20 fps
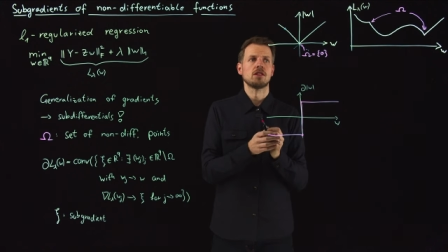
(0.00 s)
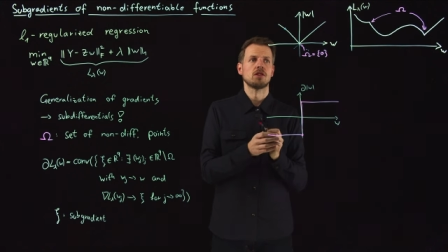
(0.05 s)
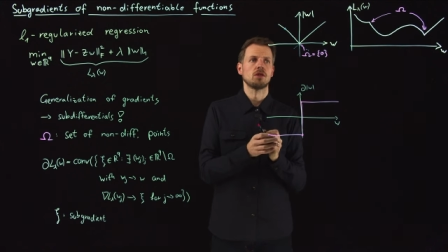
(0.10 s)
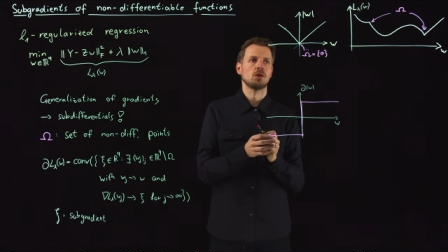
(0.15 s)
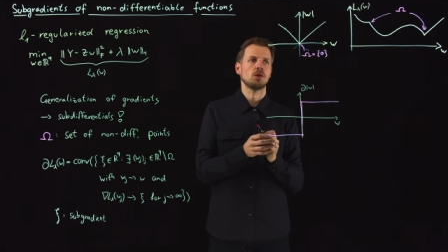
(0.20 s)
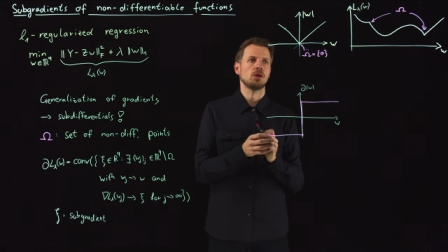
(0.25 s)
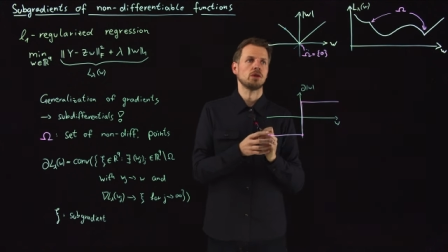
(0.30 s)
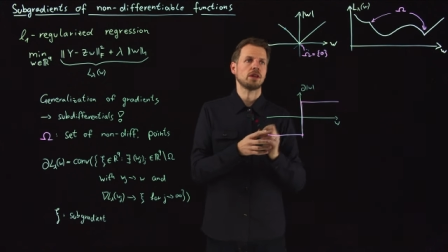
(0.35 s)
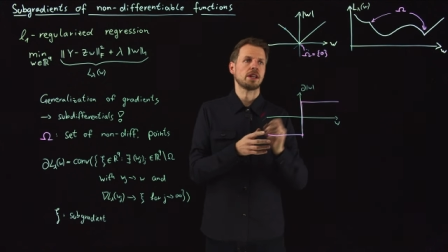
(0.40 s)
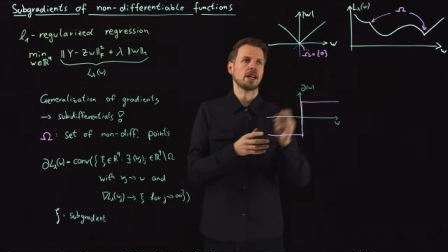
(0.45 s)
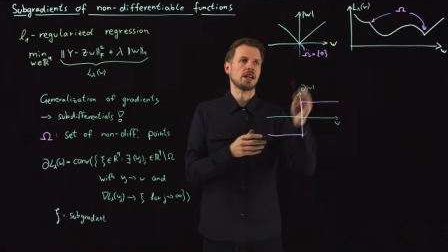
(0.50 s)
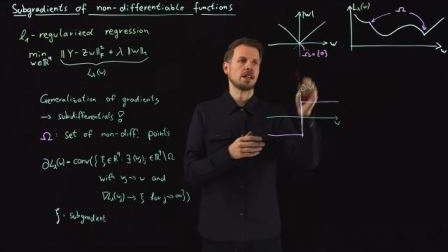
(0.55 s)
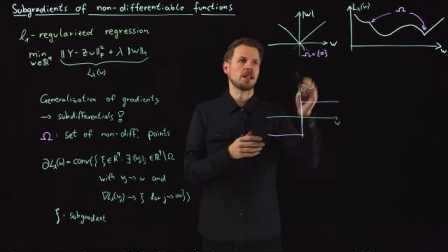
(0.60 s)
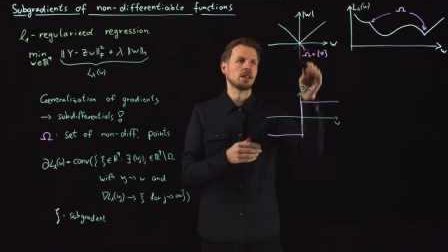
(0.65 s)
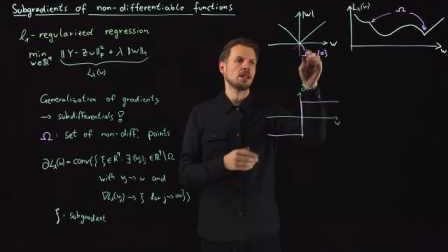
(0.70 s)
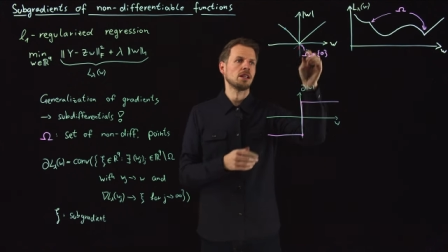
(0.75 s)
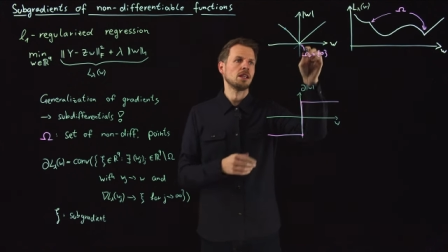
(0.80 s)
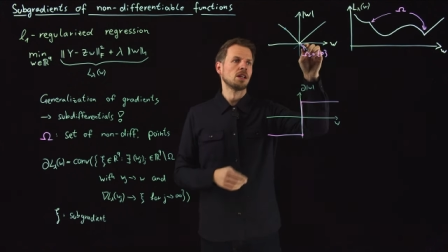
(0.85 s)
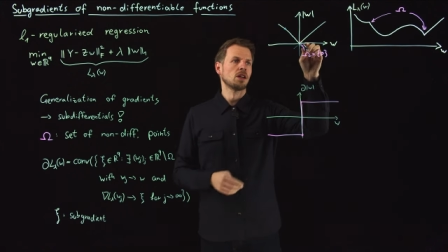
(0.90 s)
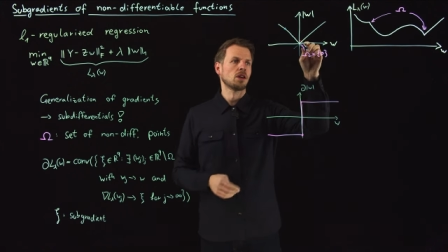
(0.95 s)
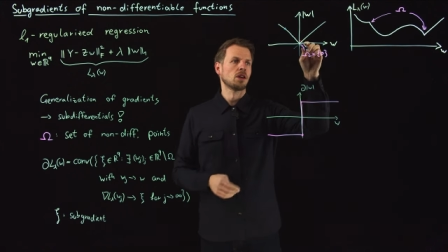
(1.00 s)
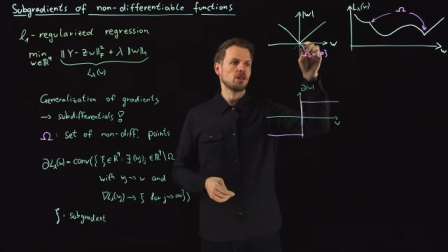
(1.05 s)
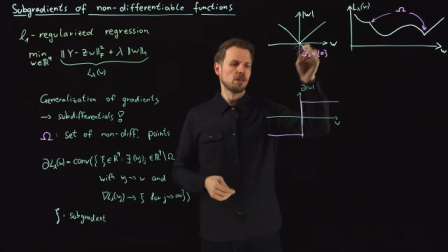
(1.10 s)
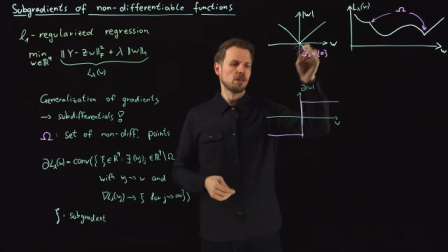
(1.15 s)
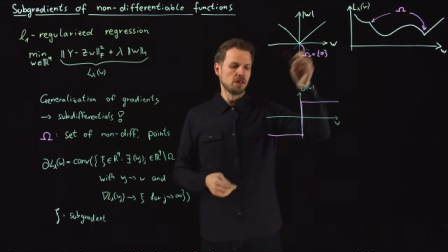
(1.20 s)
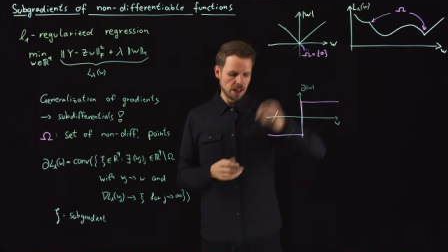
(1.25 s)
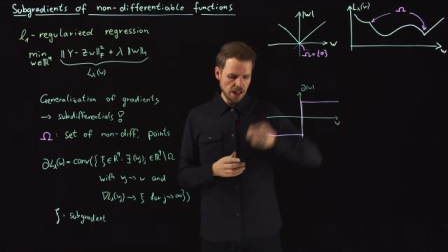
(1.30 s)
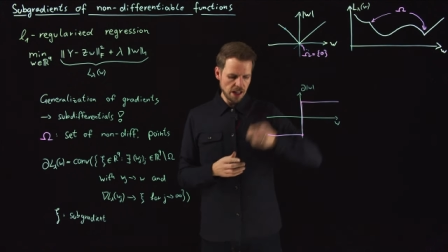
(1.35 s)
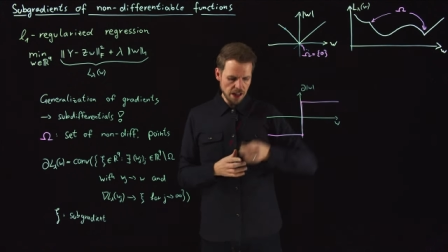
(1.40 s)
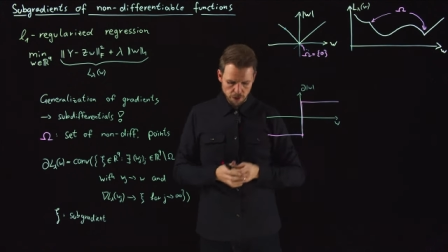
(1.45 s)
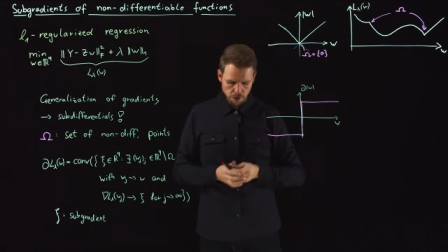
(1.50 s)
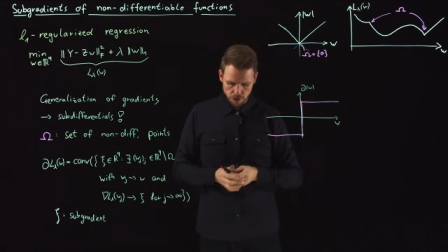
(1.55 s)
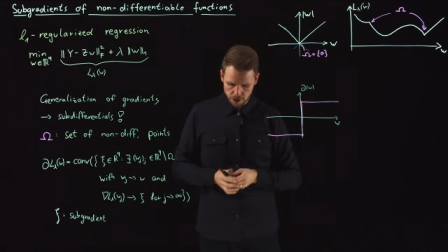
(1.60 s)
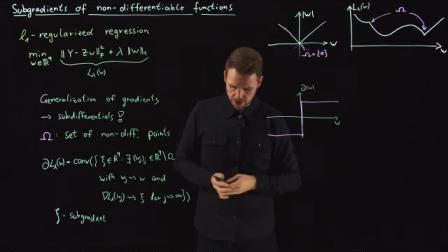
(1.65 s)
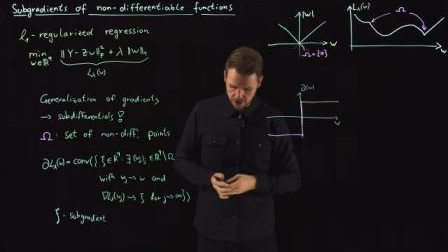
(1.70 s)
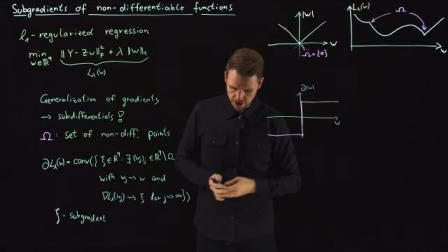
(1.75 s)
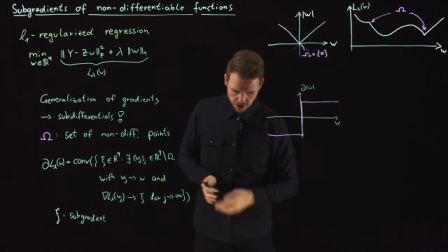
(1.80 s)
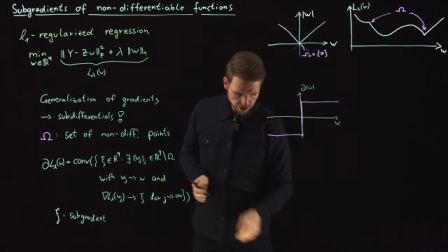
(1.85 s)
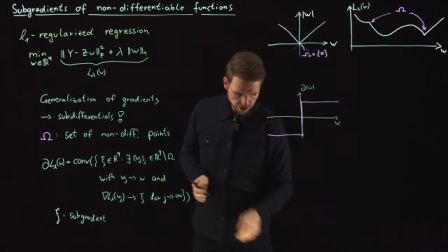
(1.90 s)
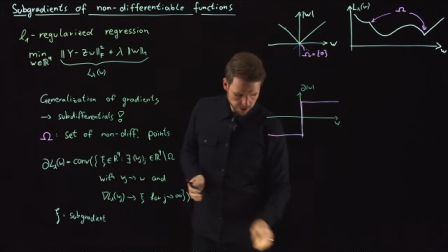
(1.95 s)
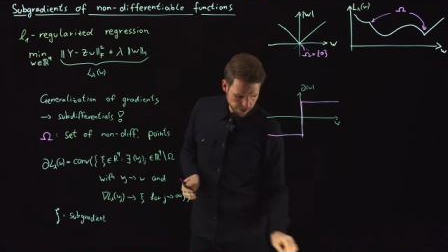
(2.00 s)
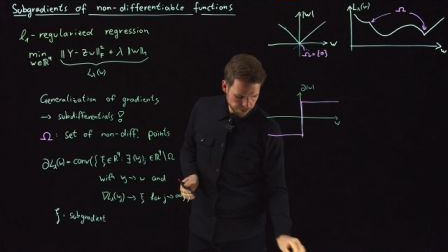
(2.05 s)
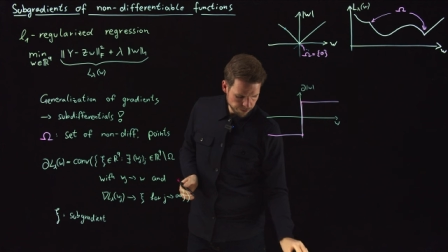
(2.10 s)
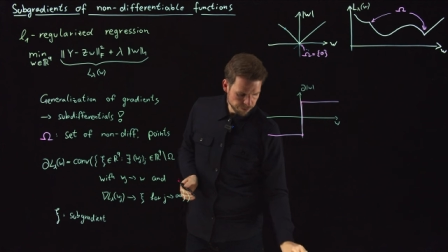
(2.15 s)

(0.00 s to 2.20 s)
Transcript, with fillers: So you can consider everything